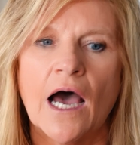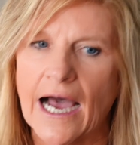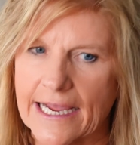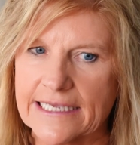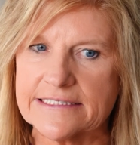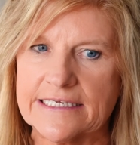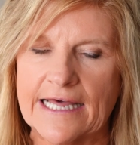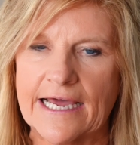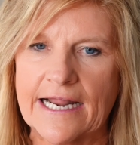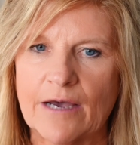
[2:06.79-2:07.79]
I can see
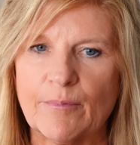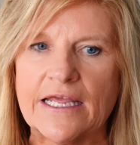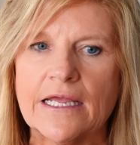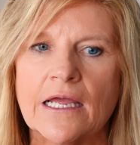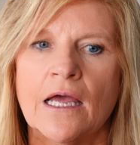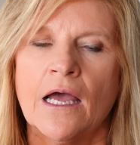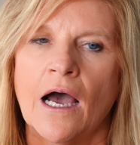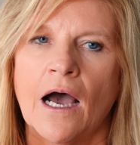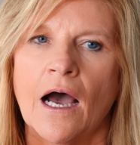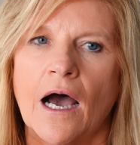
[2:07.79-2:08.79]
that happening.
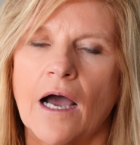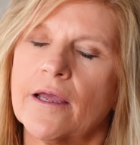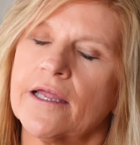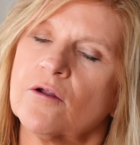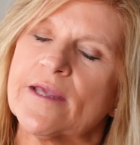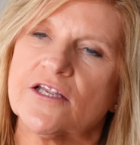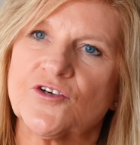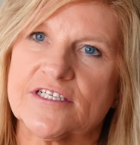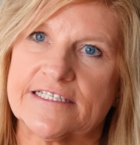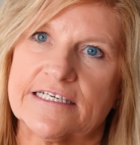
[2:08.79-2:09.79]
Uh, it'll be
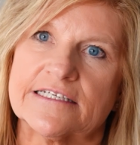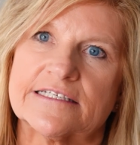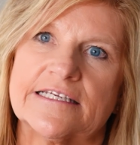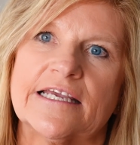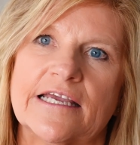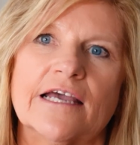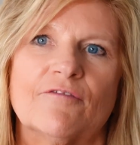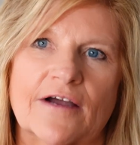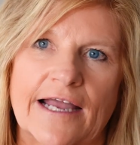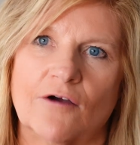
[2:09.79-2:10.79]
interesting to see
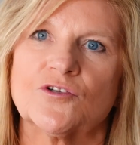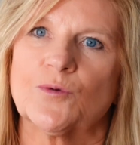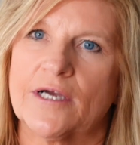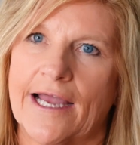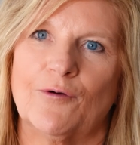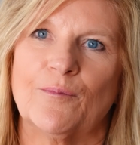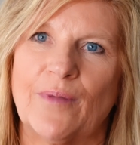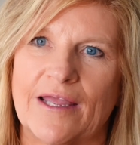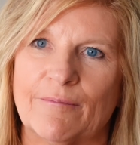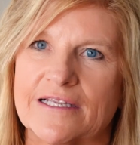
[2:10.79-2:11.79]
if account to account
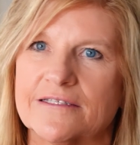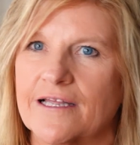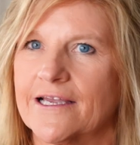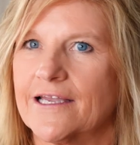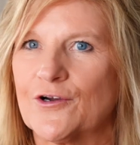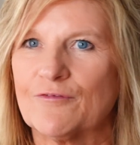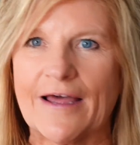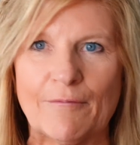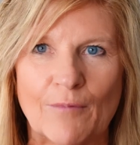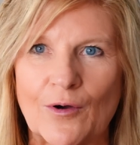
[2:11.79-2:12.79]
payments like your
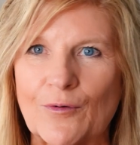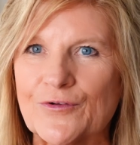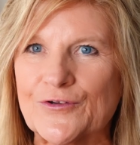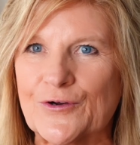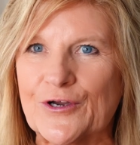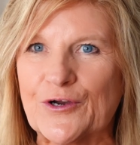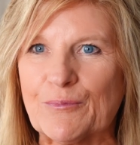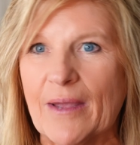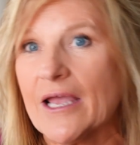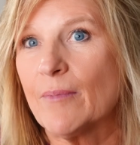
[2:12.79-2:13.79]
Venmos or
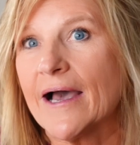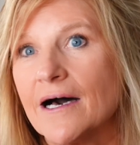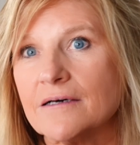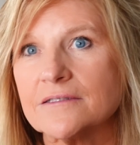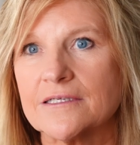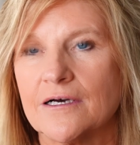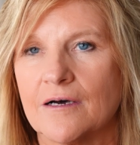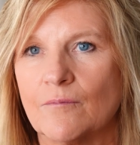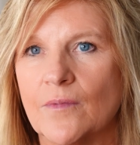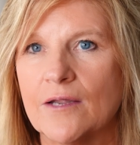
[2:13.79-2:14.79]
your PayPals
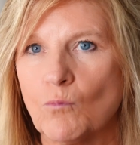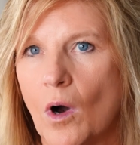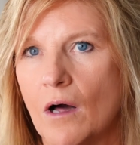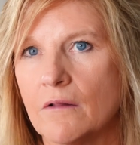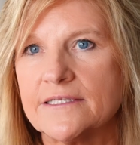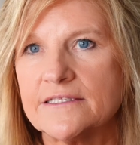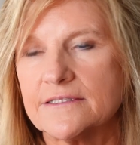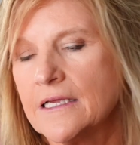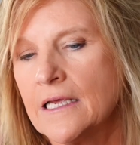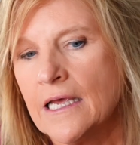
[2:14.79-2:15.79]
um, and
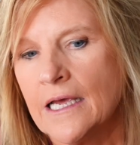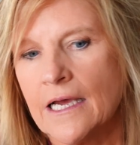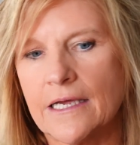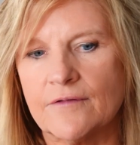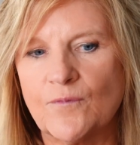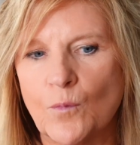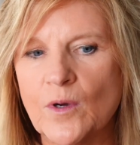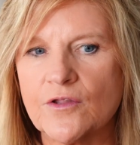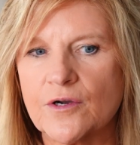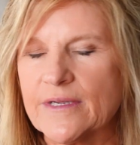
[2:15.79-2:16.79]
wallets
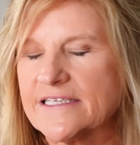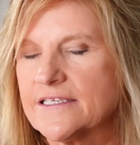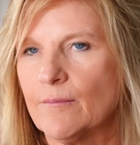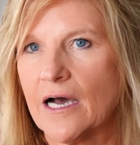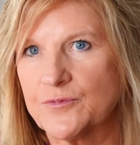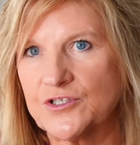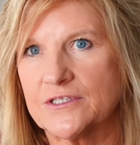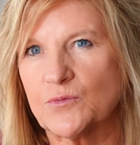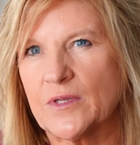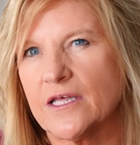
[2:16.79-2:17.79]
will there be some
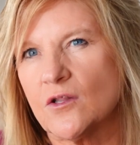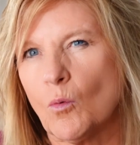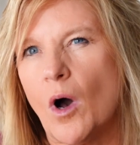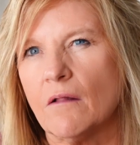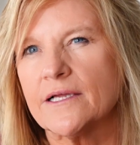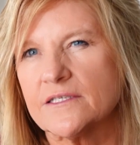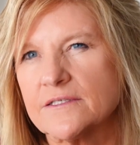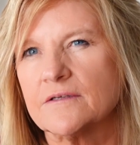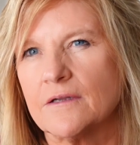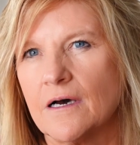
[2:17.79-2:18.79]
options within the
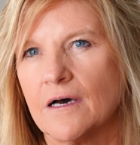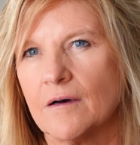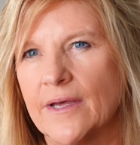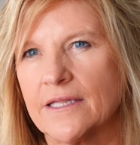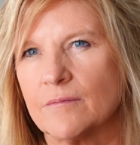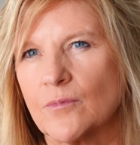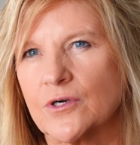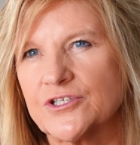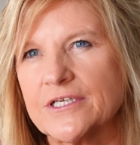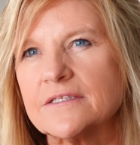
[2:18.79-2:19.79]
wallets um, at the
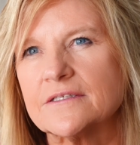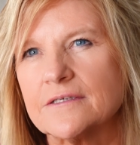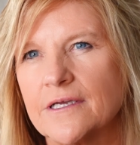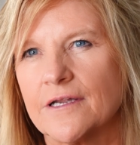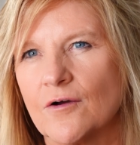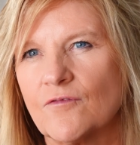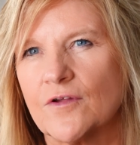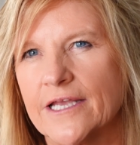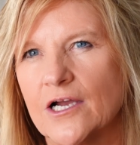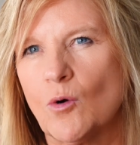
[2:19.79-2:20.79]
merchants, you know,
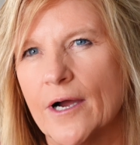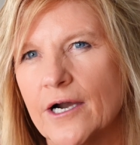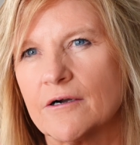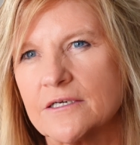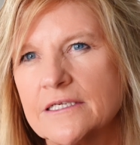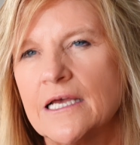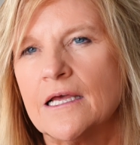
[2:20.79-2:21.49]
for the acquirers?